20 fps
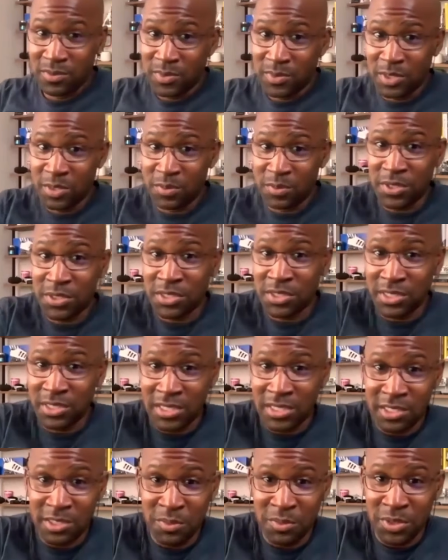especially
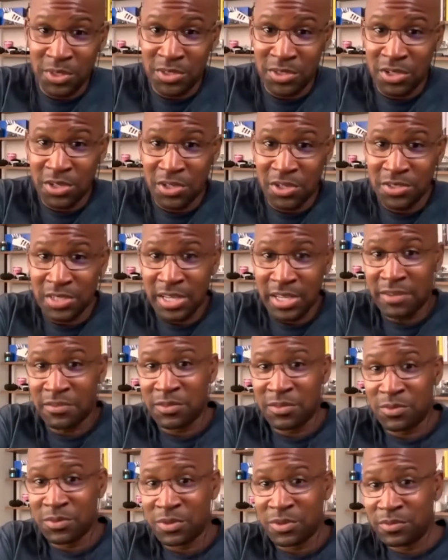like some of these cars that
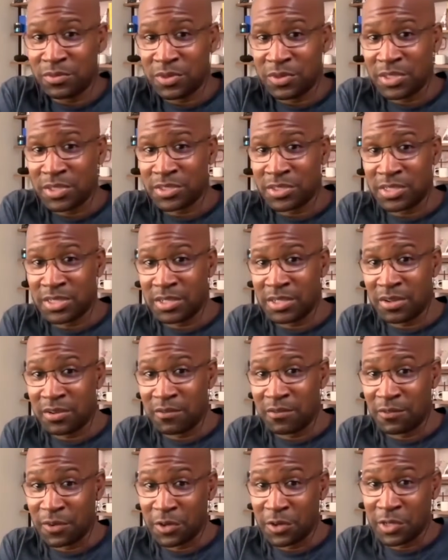haven't refreshed in a
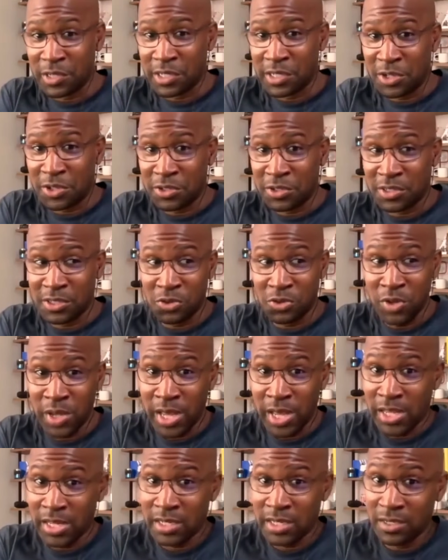very long time. You
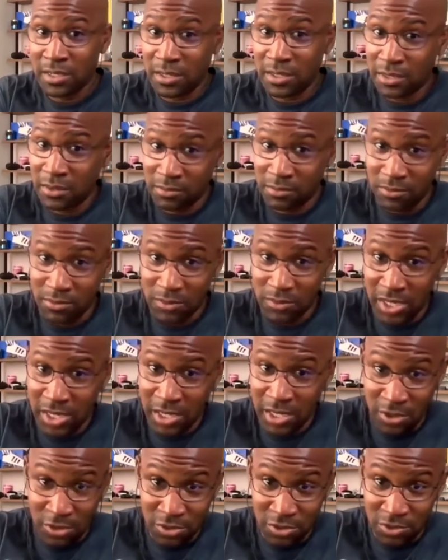had
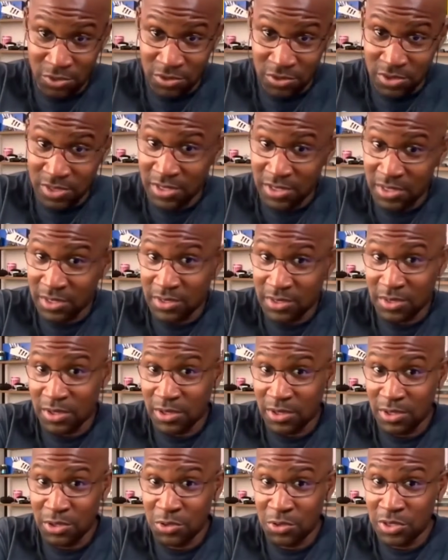years to
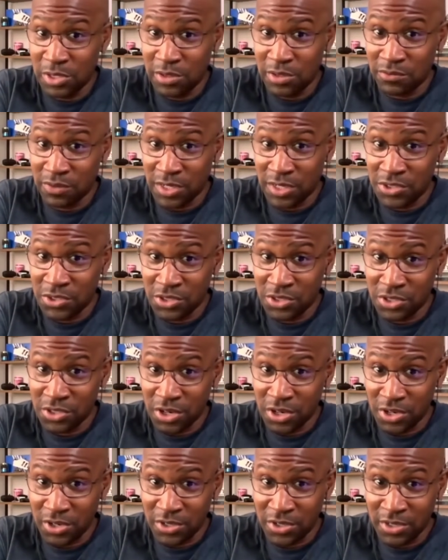use the inflation
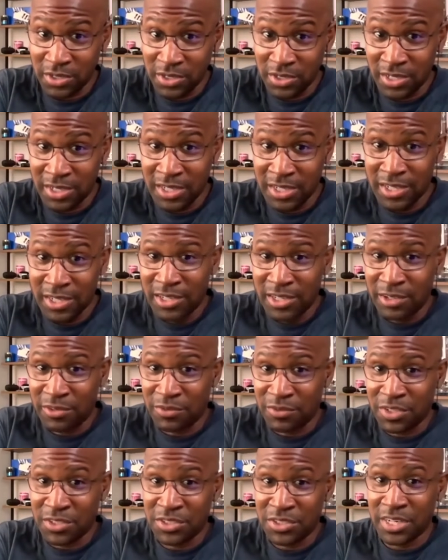card.
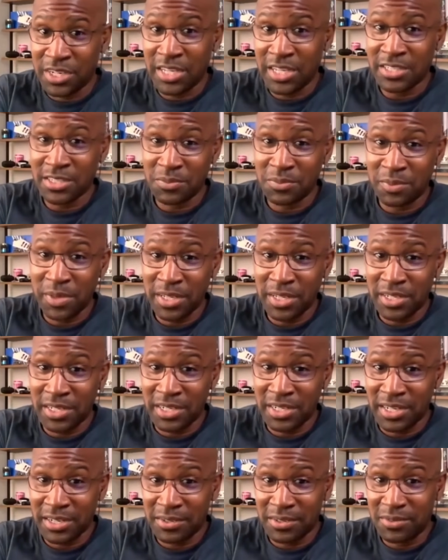Inflation
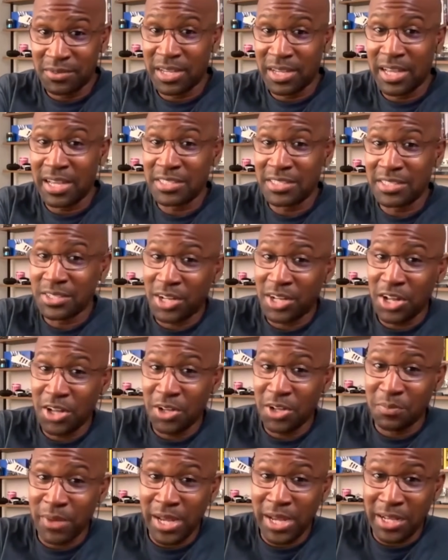hasn't
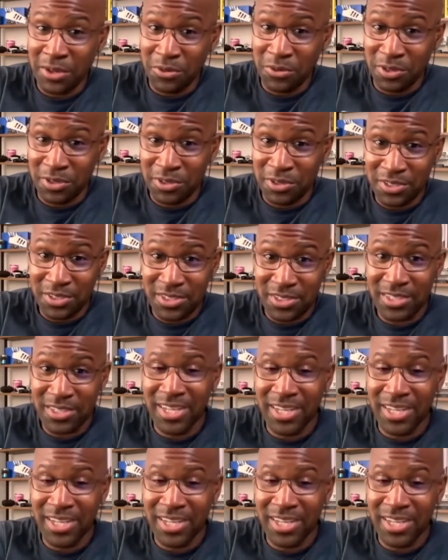gone backwards.